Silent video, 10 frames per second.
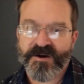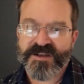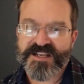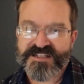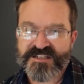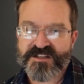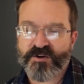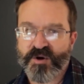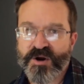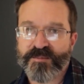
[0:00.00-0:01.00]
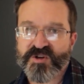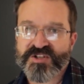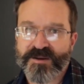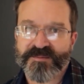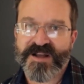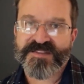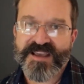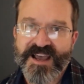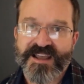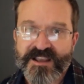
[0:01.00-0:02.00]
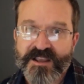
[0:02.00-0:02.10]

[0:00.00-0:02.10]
kisses the groom or something like that.